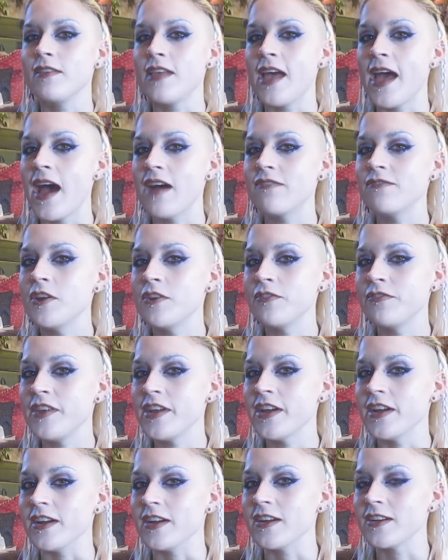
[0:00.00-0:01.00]
Have no
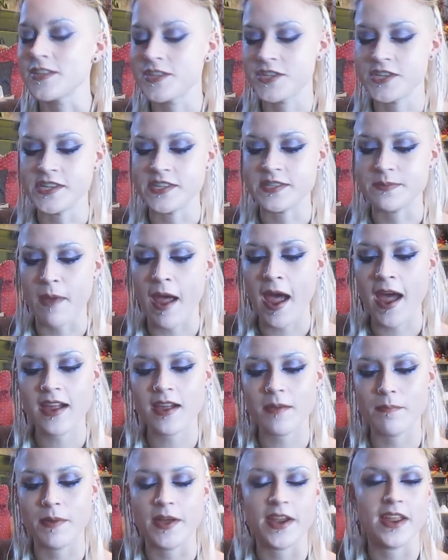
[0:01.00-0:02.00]
fear, she is
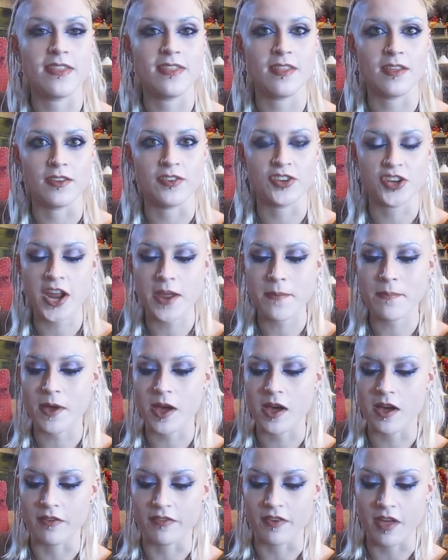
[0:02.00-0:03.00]
back, but in the shape
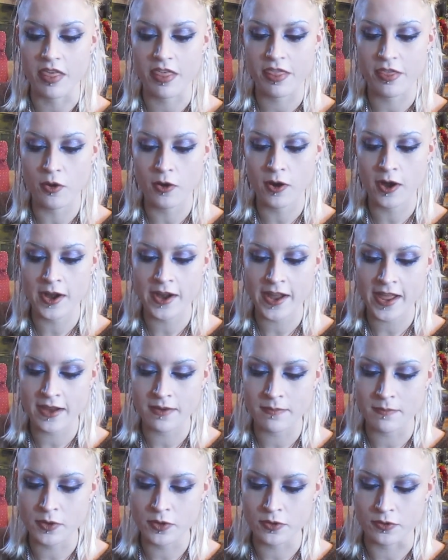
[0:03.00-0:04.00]
of Thorn
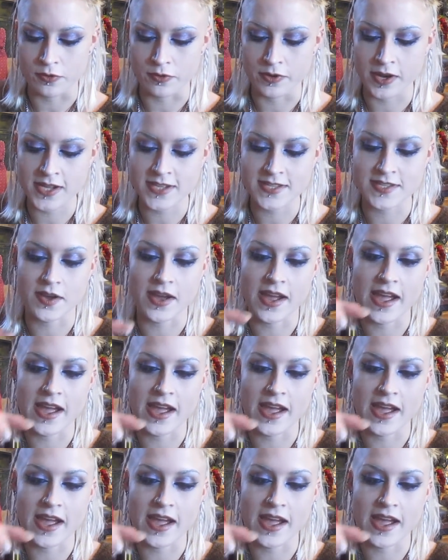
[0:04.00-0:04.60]
and Moon. So I